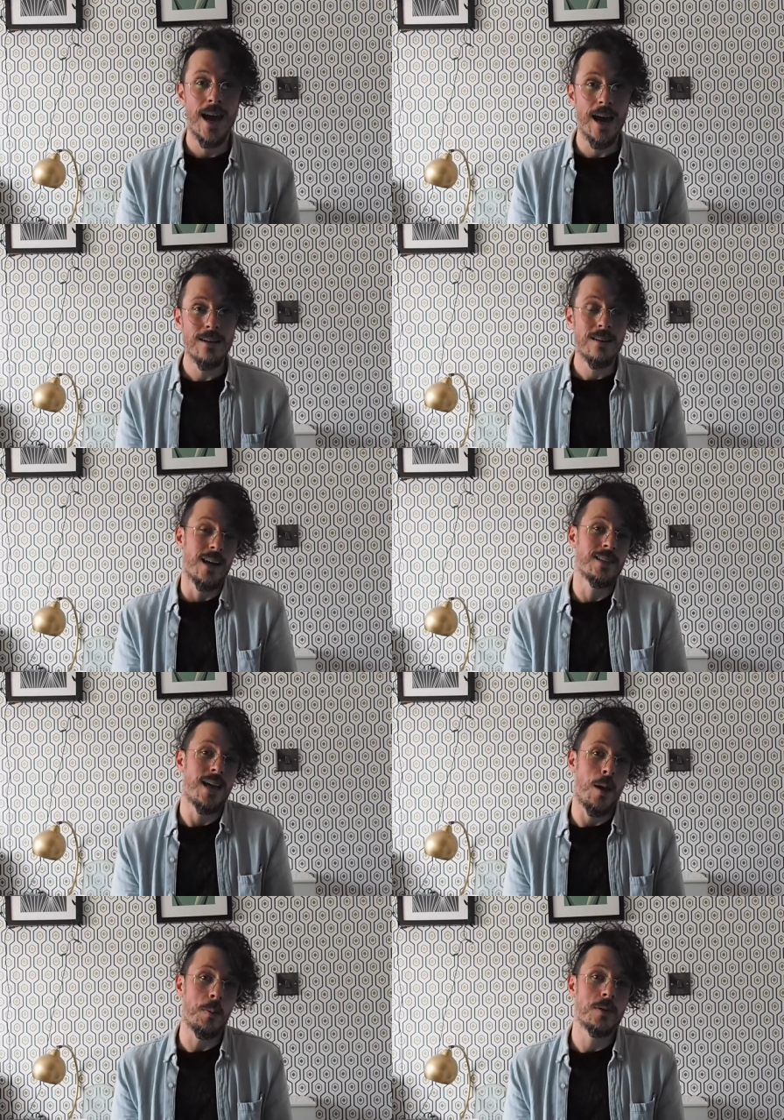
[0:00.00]
And as
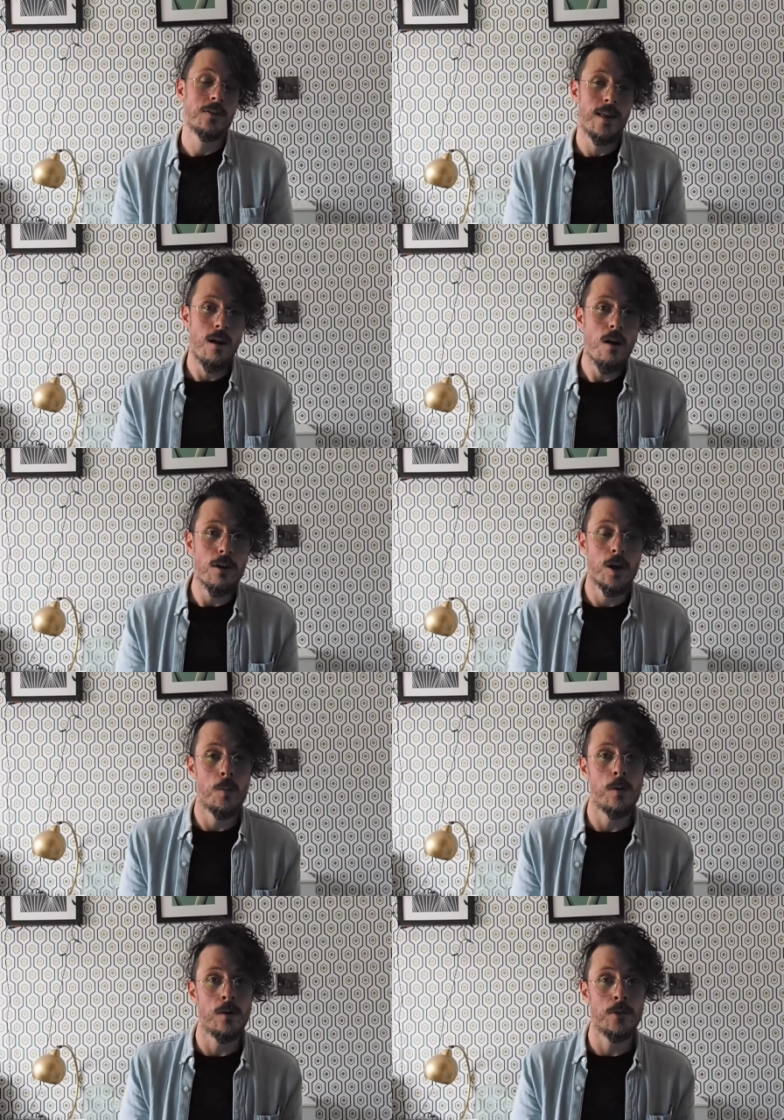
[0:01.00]
it happens, there are a
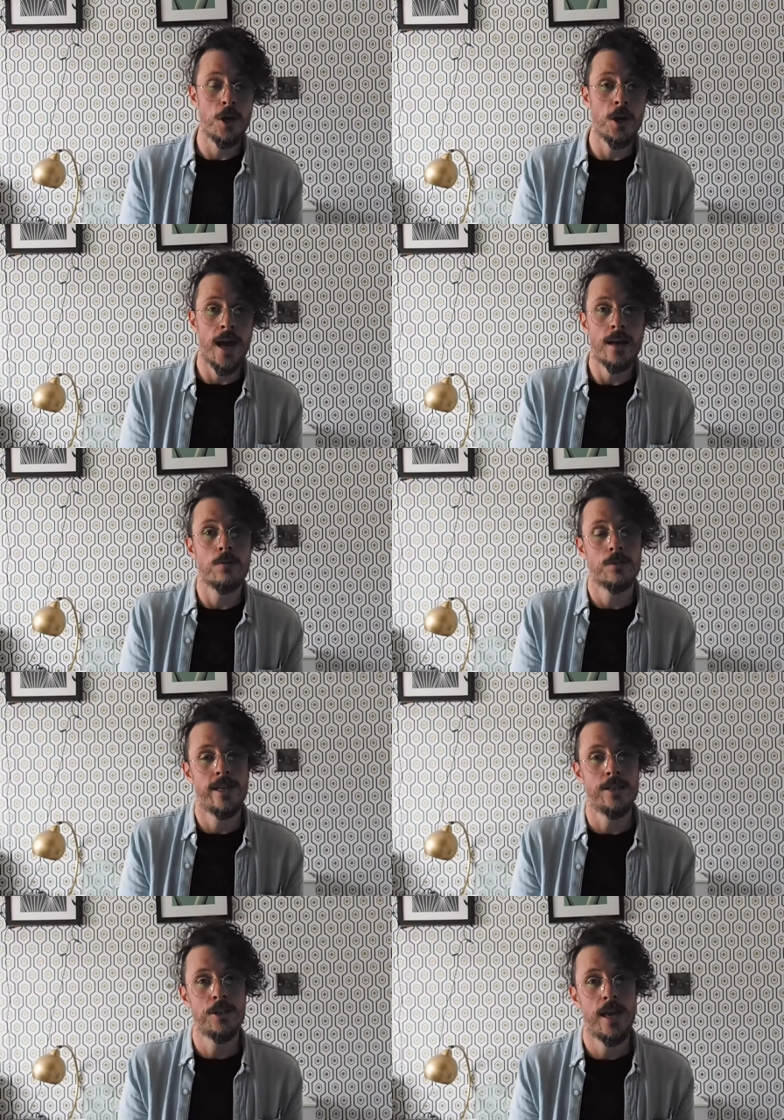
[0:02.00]
couple of young adult
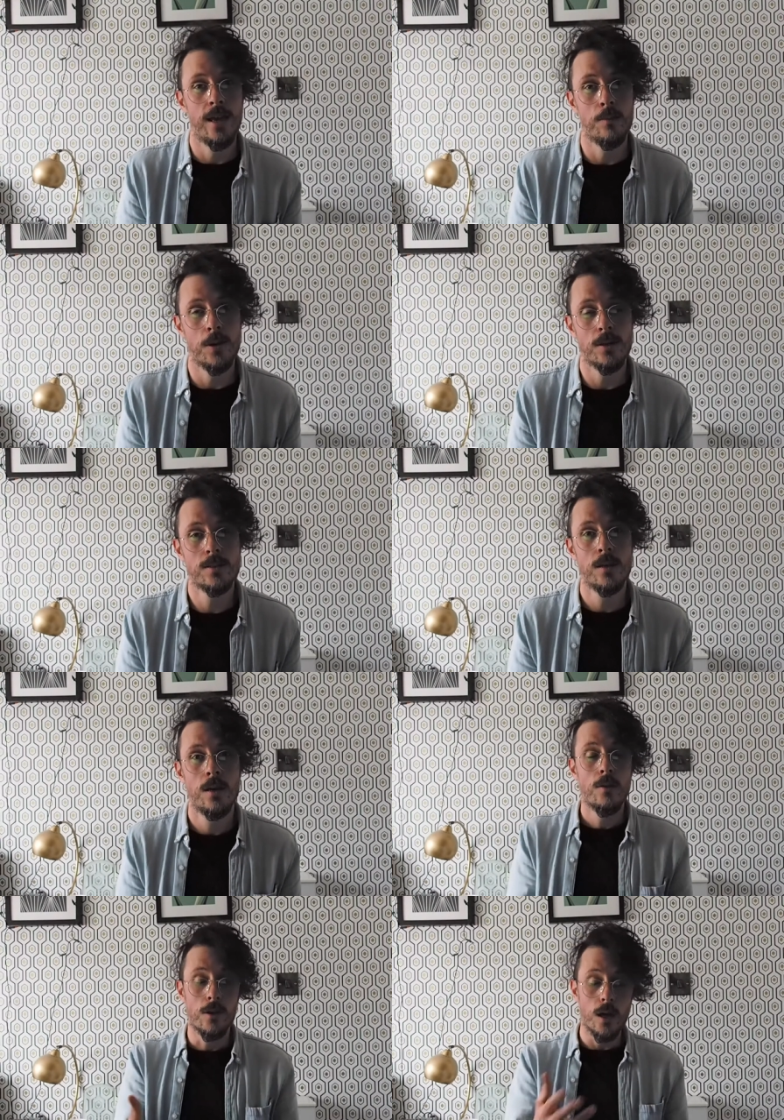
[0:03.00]
Tinge King books.
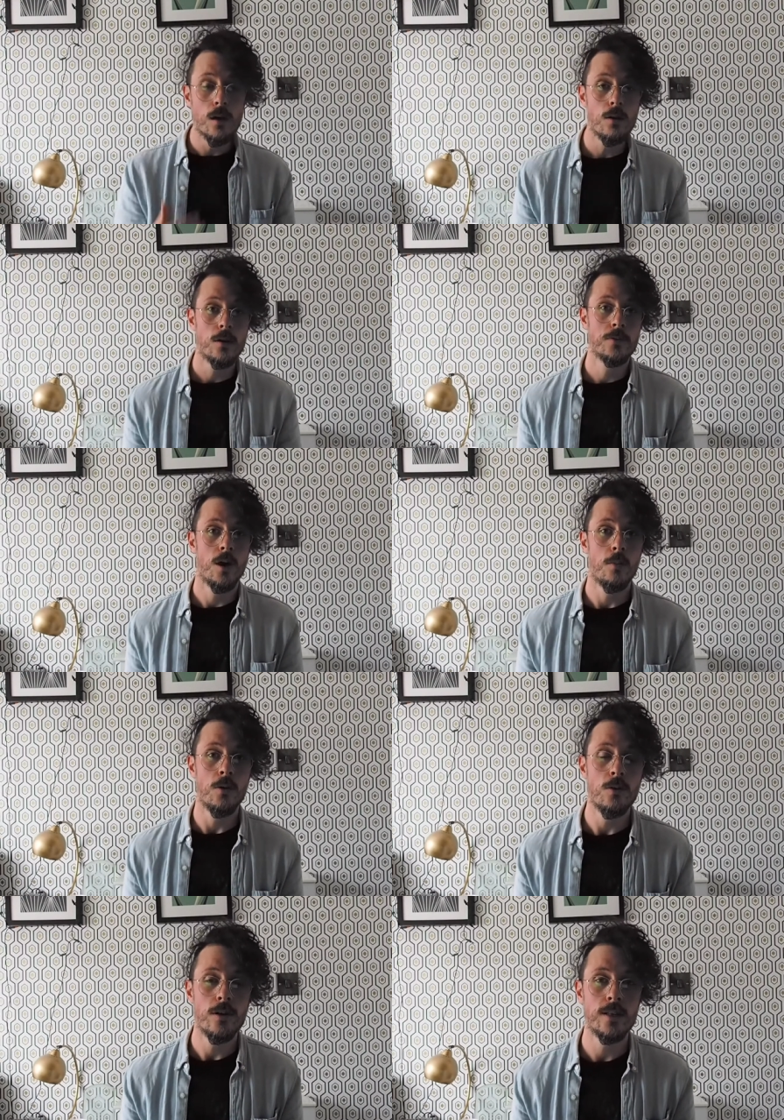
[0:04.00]
The Girl Who Loved Tom
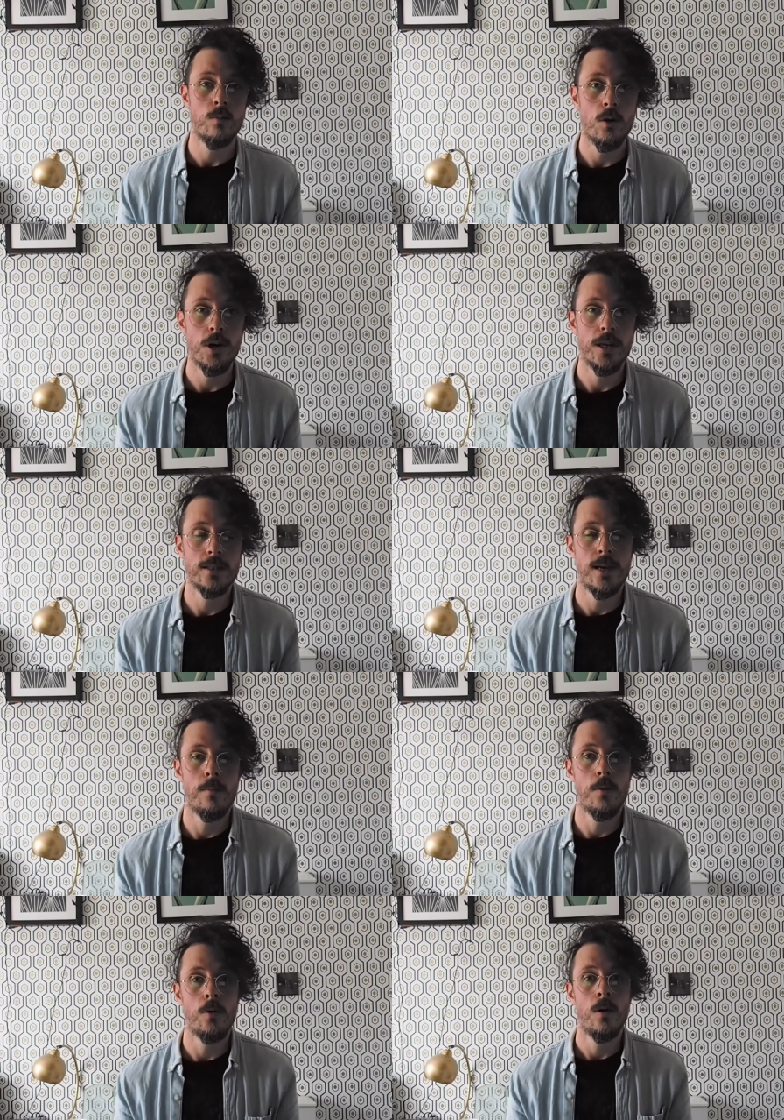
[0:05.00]
Gordon is one good
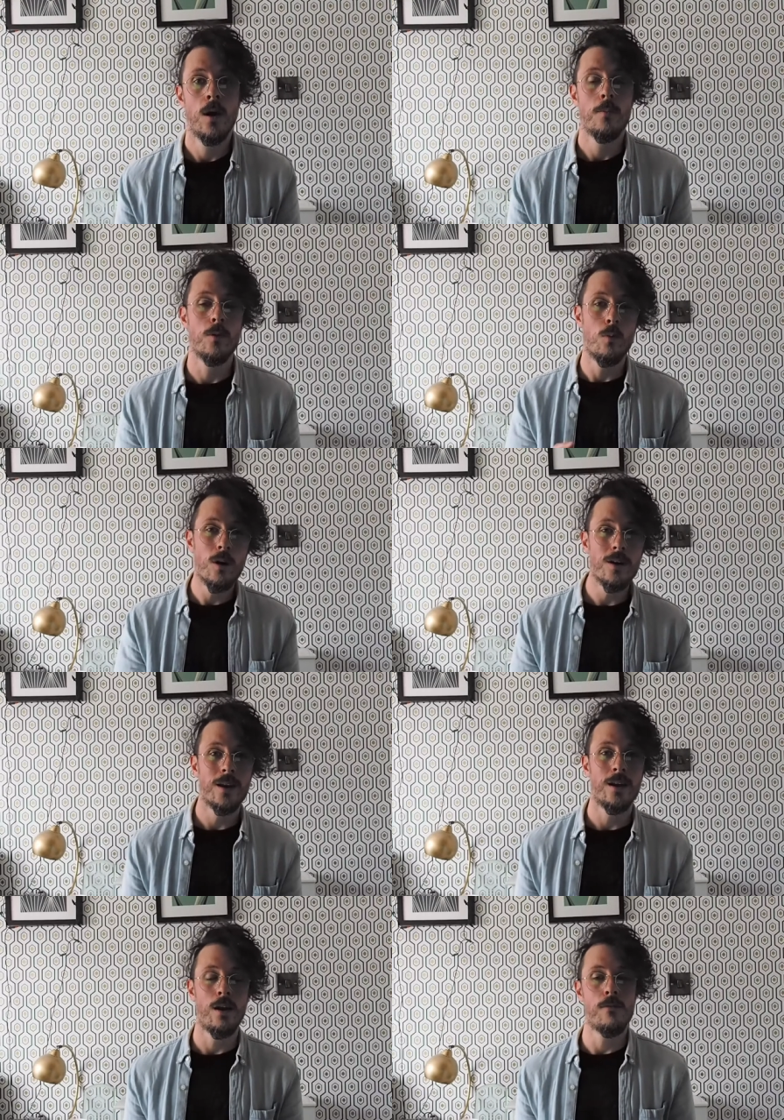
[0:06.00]
example, but the one I'm
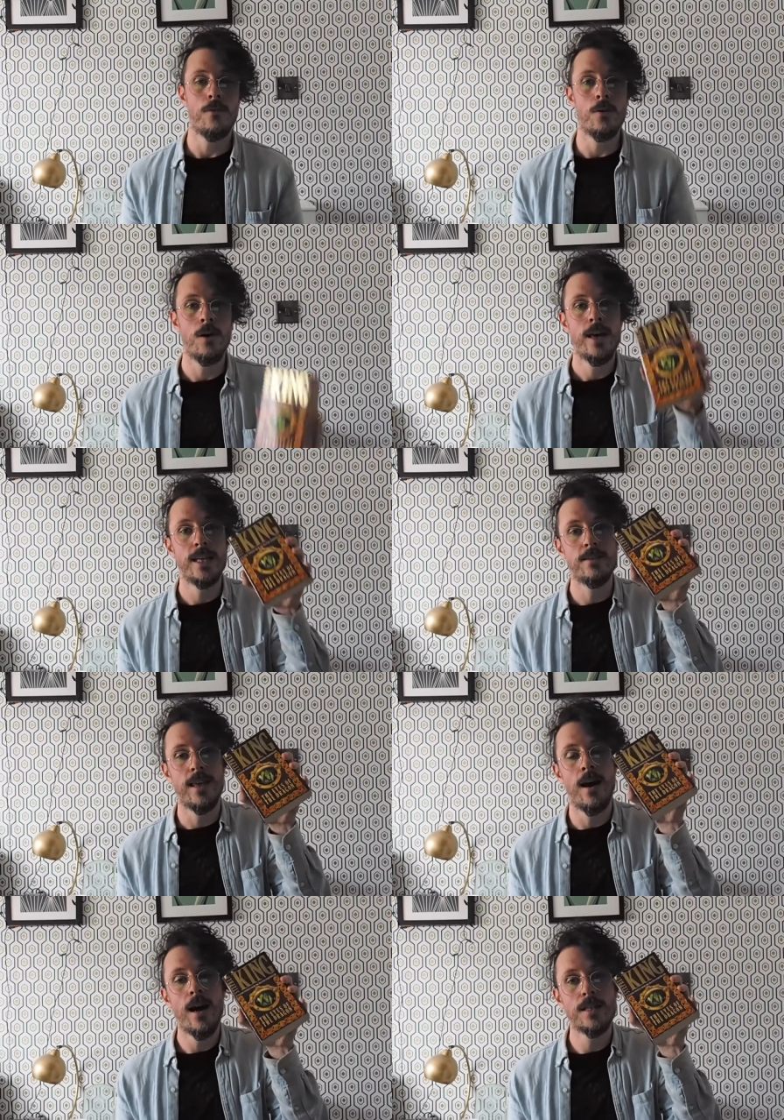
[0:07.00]
going to go for is
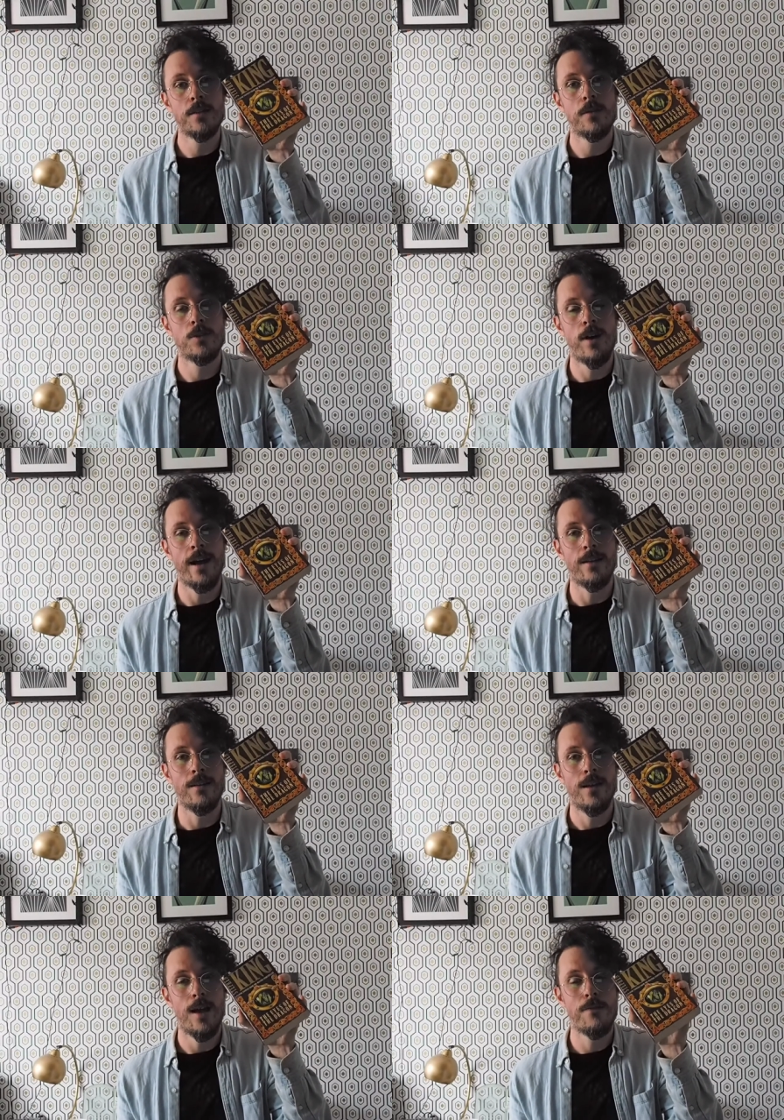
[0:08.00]
The Eyes of the
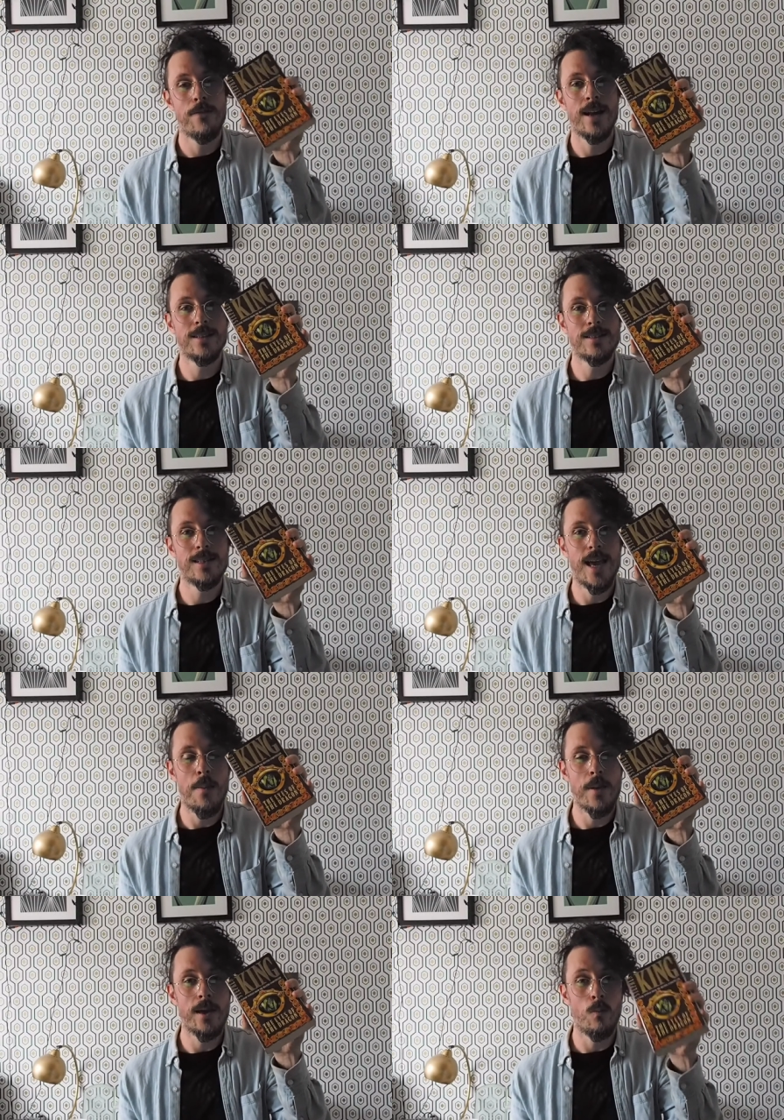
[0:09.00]
Dragon, a fantasy
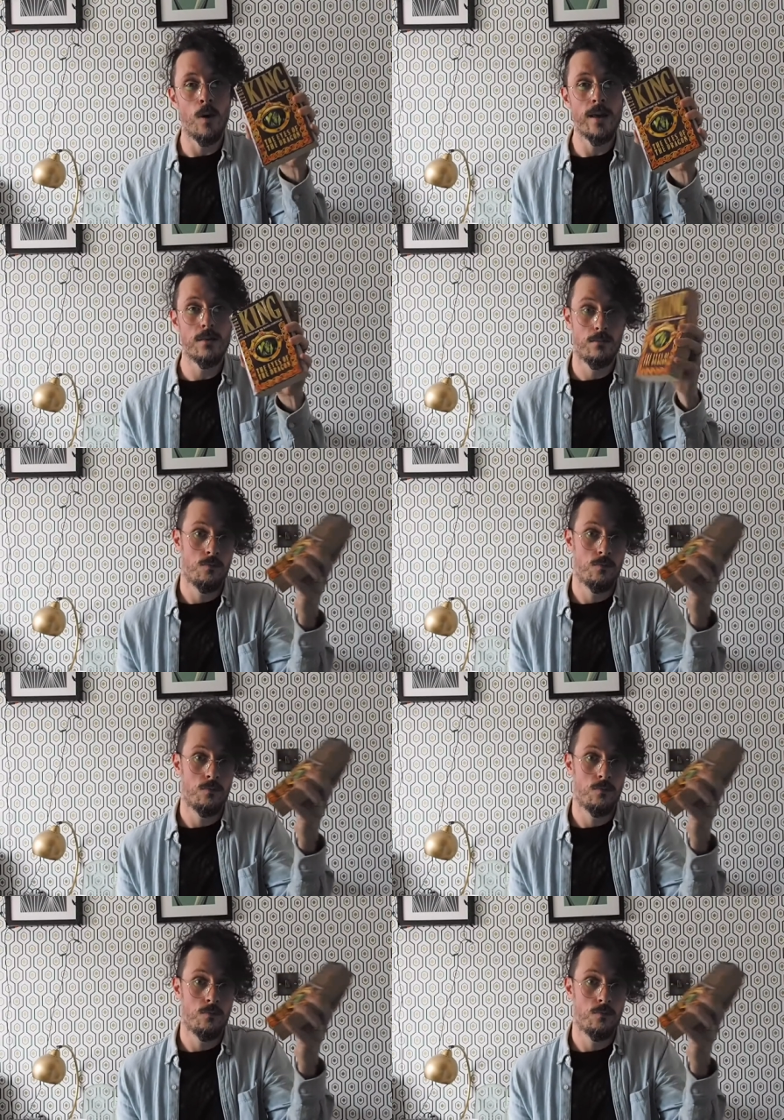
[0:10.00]
epic with